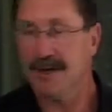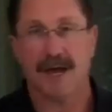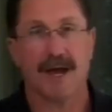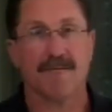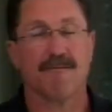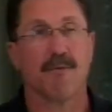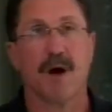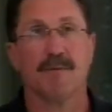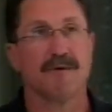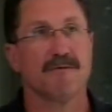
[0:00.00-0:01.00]
and
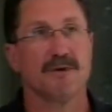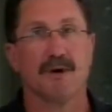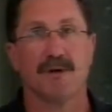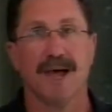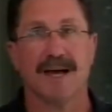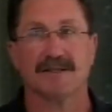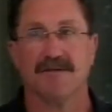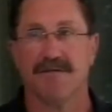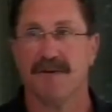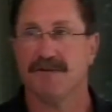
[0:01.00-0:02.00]
probably for their last
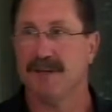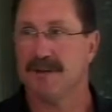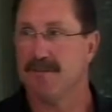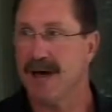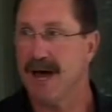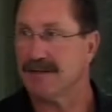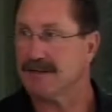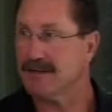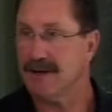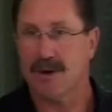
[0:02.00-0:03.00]
50 at
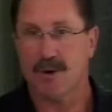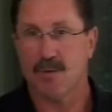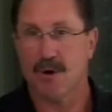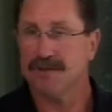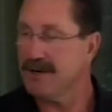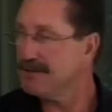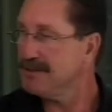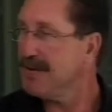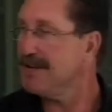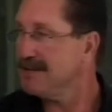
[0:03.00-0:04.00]
bats, what their
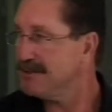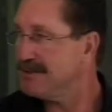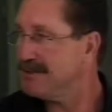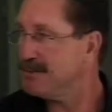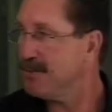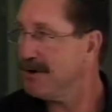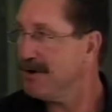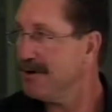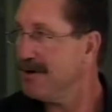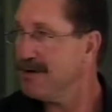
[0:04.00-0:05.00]
tendencies were
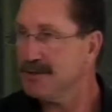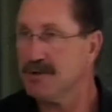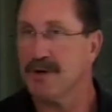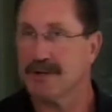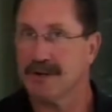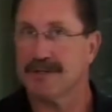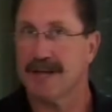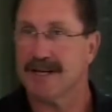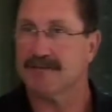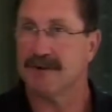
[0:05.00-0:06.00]
during those
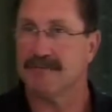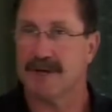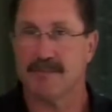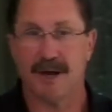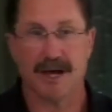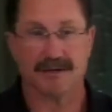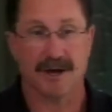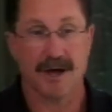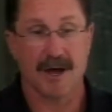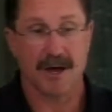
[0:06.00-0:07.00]
last 50 at bats,
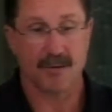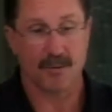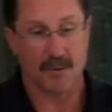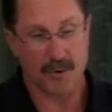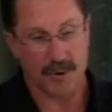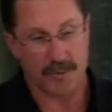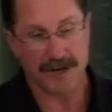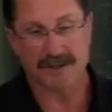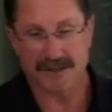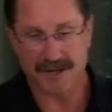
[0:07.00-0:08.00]
the
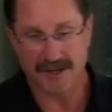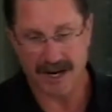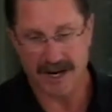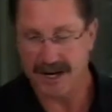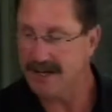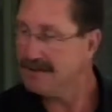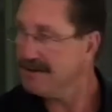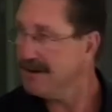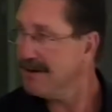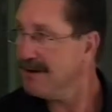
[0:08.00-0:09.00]
pitches that they hit.
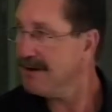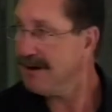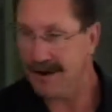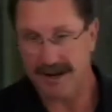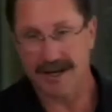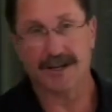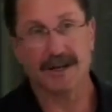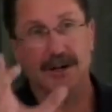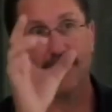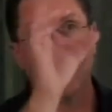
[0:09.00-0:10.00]
Uh, in
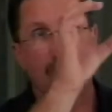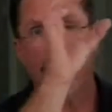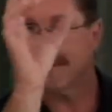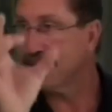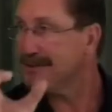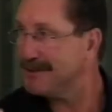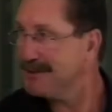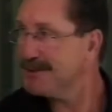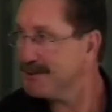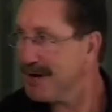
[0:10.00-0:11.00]
little quadrants in the
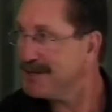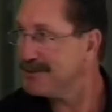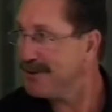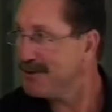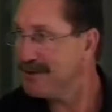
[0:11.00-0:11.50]
strike zone,